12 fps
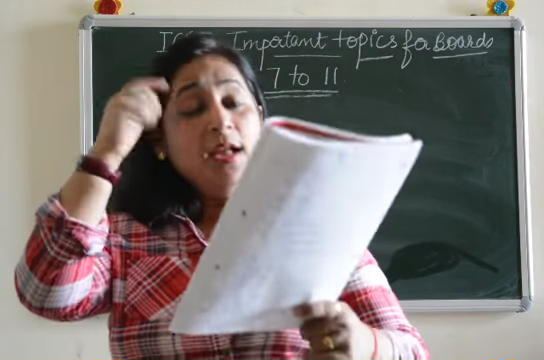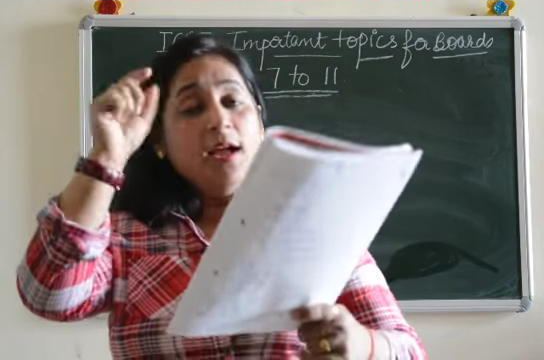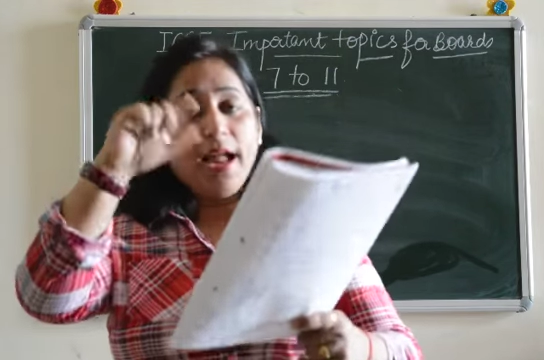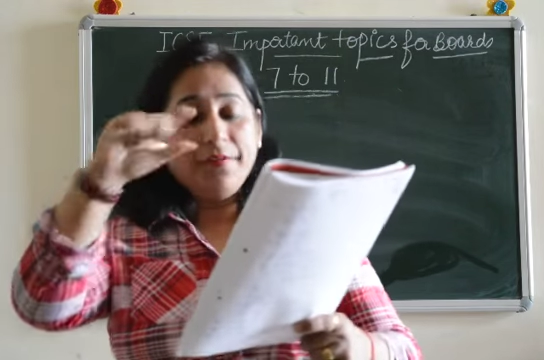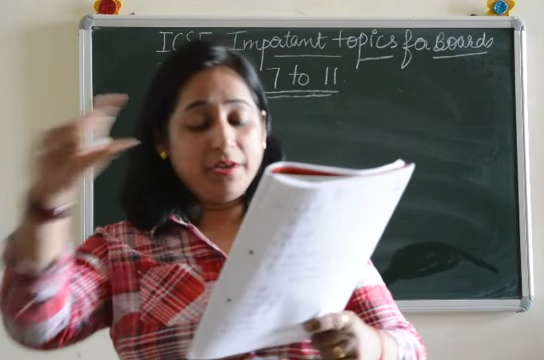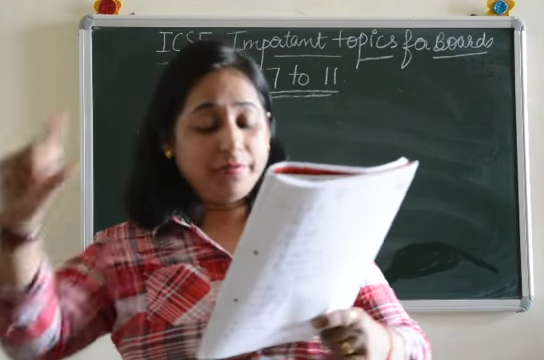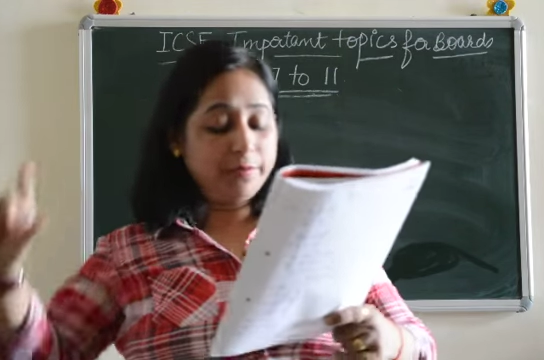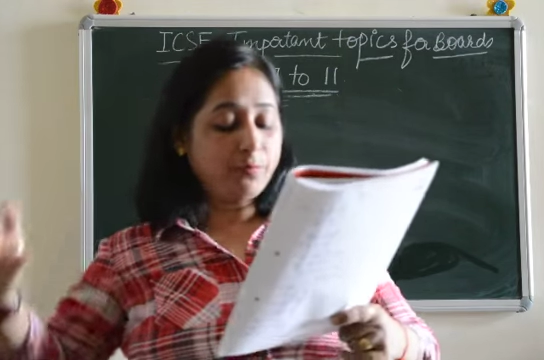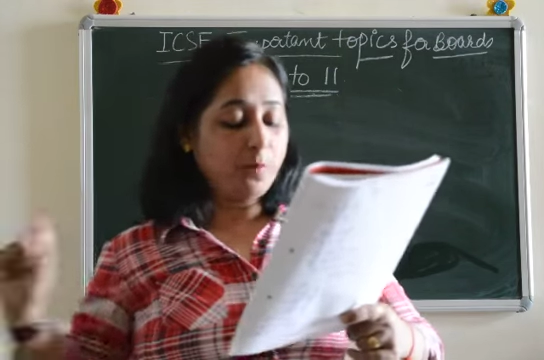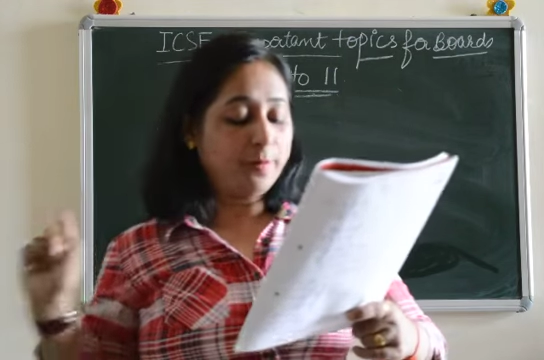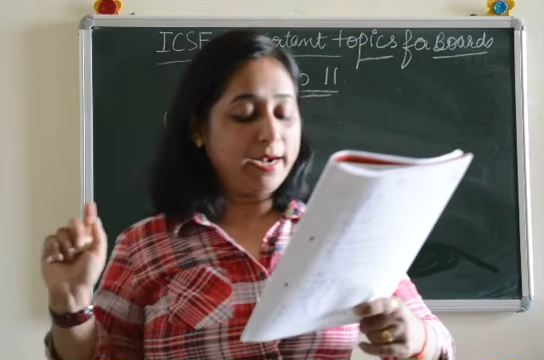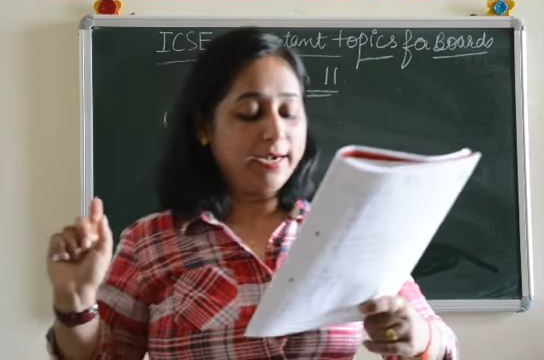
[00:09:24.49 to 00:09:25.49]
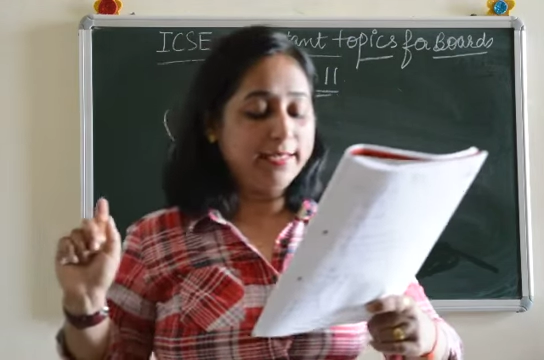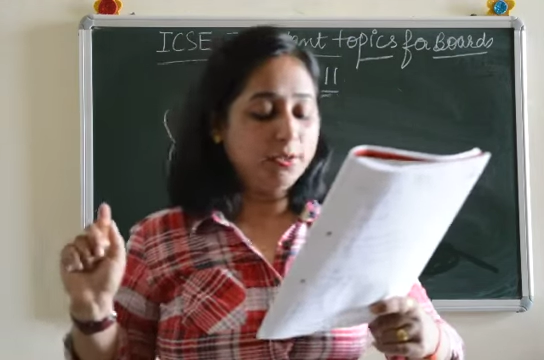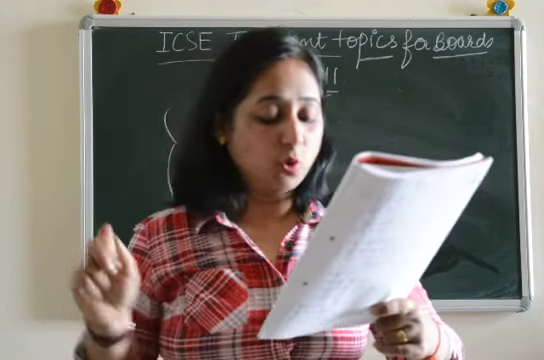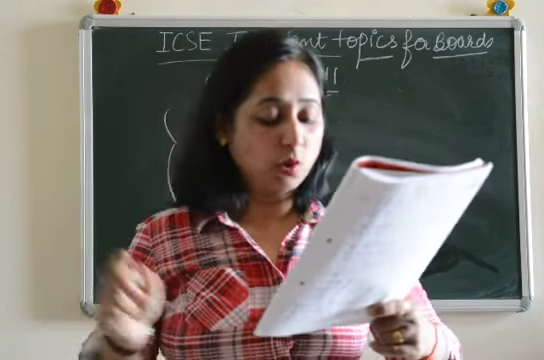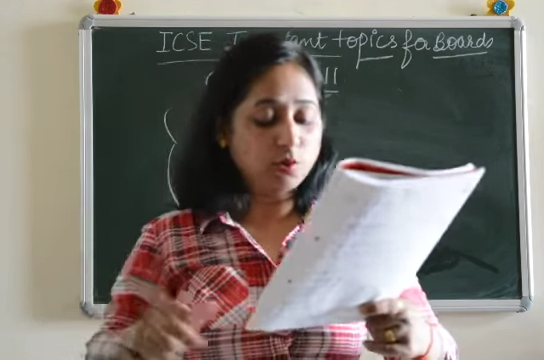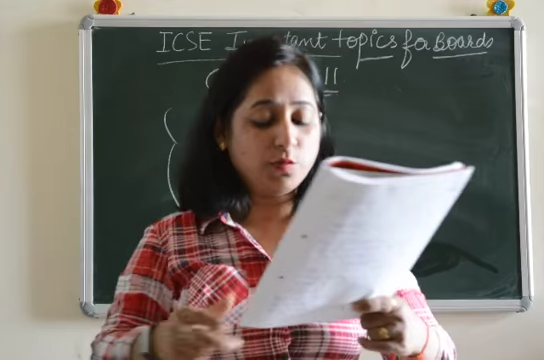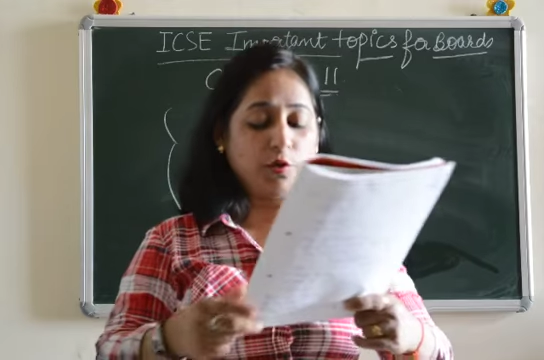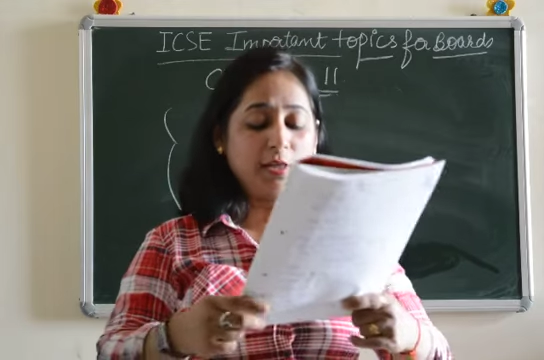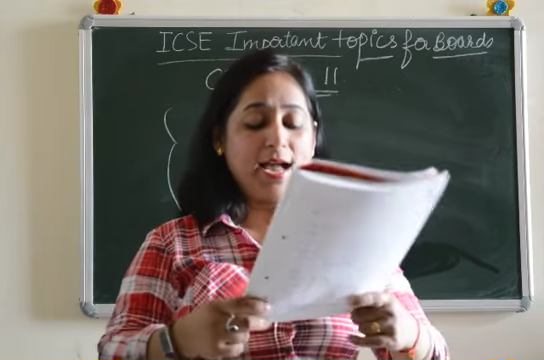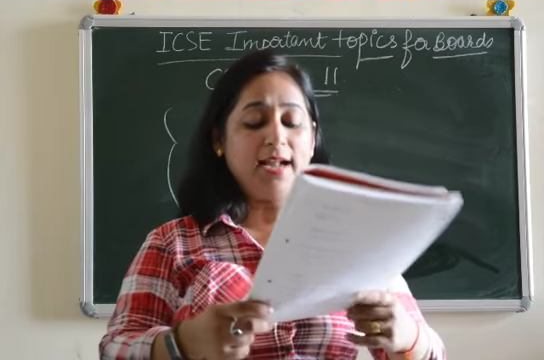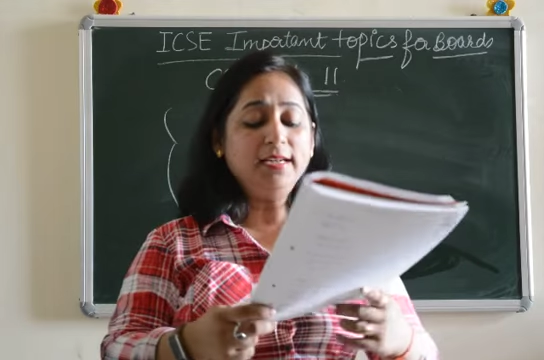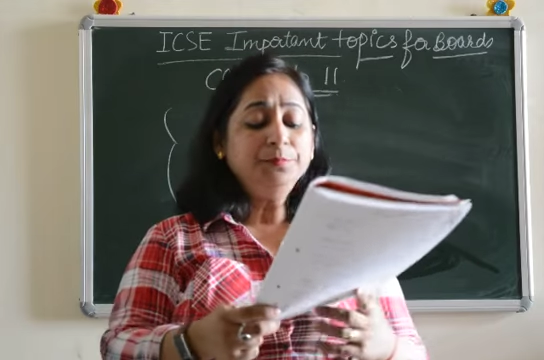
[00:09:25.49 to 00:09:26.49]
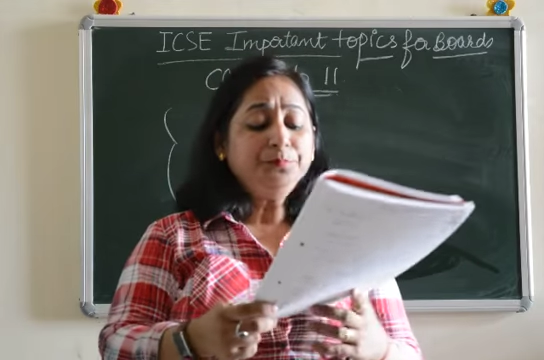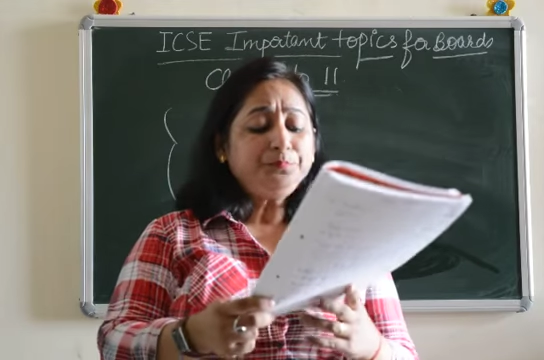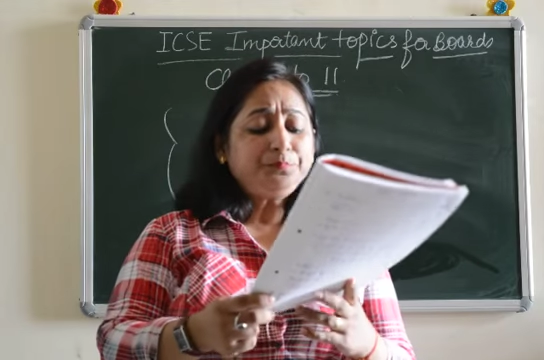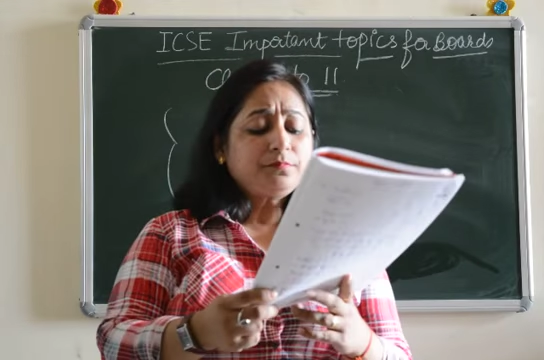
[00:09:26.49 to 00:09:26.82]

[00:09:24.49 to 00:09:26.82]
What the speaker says: I have given proper headings also for that.